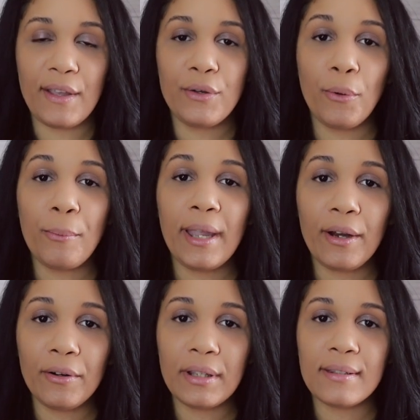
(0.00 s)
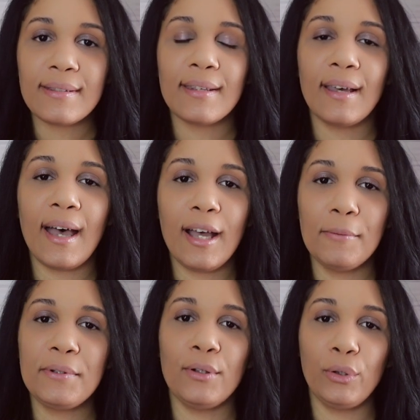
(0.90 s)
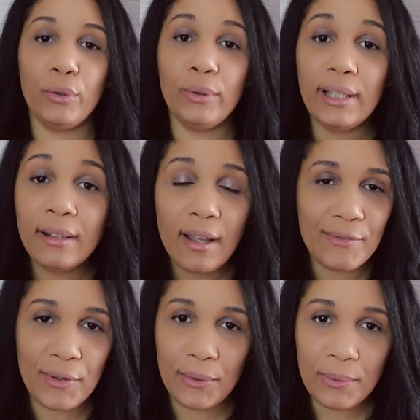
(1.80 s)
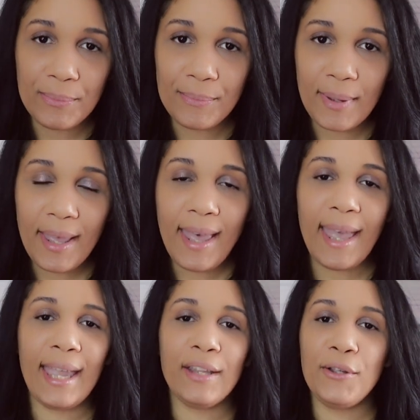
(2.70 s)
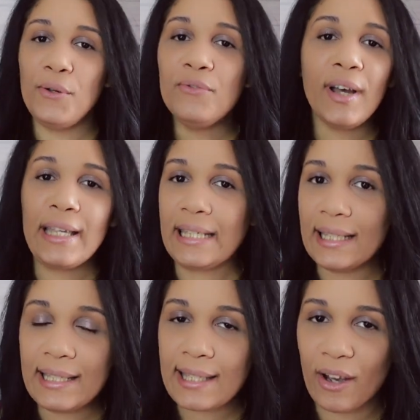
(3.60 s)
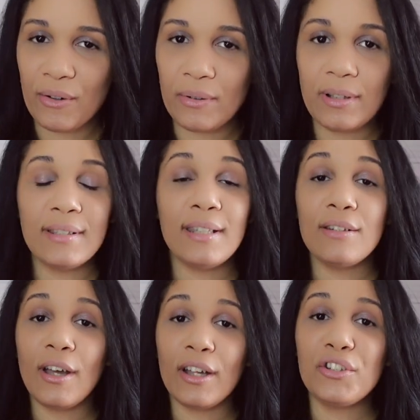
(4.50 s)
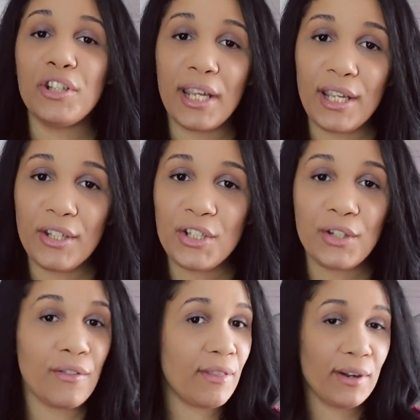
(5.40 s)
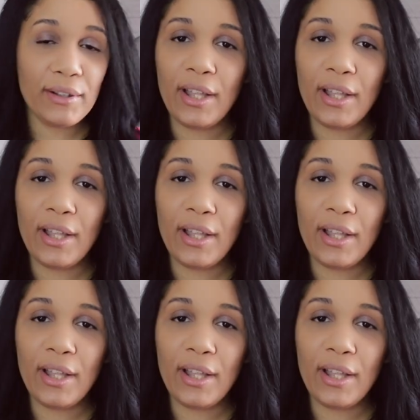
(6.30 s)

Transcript: that your parents absolutely love you, and you finding this out did not change their